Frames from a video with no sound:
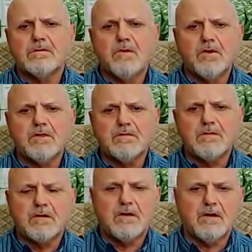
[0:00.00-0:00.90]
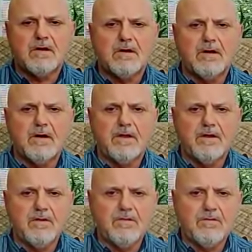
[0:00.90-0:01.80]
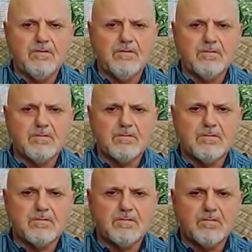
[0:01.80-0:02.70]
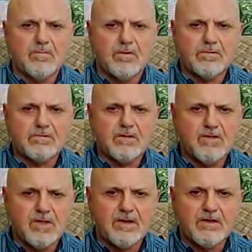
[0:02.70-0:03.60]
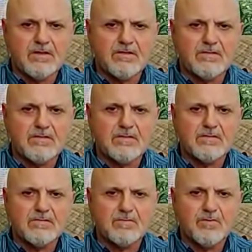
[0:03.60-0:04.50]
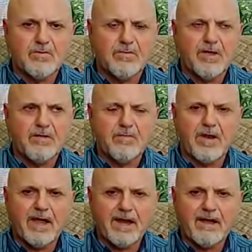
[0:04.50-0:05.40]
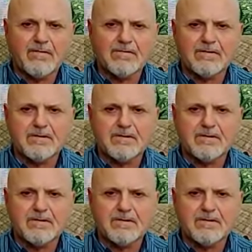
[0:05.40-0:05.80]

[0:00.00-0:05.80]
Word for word: To be honest, I knew what agendas were being played out,